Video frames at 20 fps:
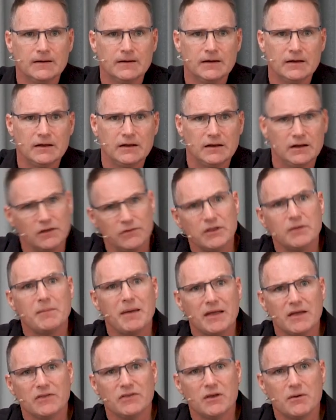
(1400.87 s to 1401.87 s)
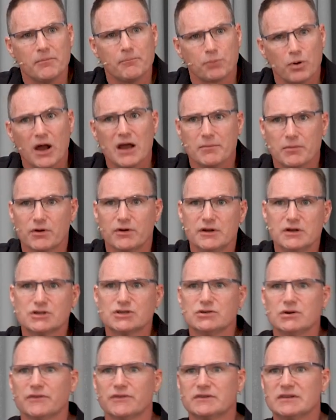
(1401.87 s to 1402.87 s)
And the, and the primary
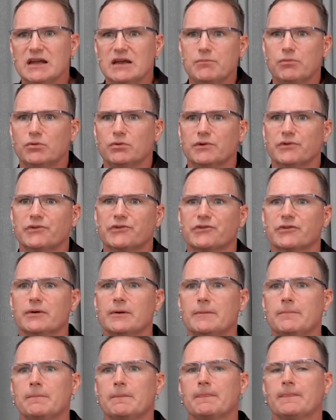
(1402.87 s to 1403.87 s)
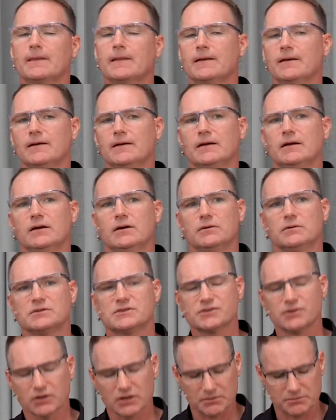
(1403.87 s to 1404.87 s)
issue on the table was, was
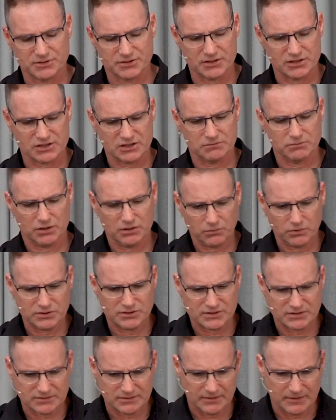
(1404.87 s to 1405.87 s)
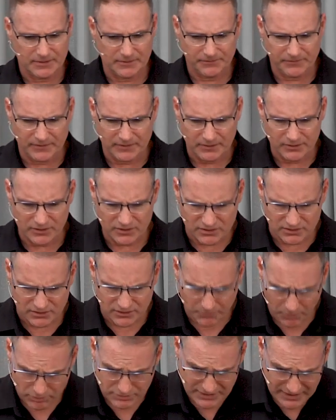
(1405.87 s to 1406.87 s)
circumcision, but it was the
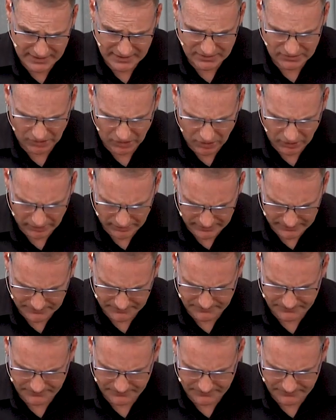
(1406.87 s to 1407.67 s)
Mosaic law.